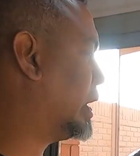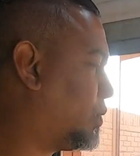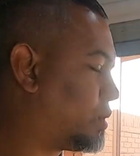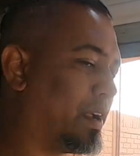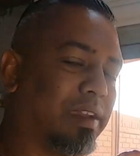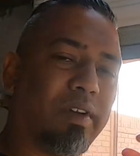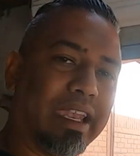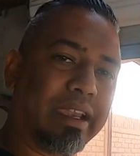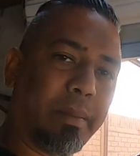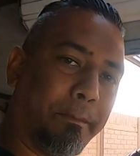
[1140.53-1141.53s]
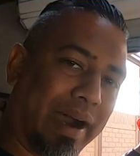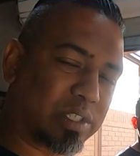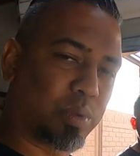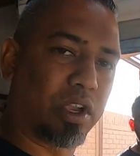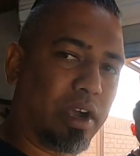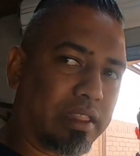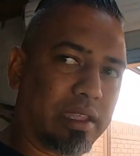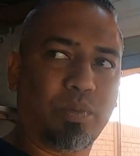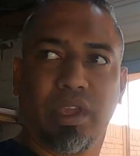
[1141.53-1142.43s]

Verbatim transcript: with whatever little bucks we got that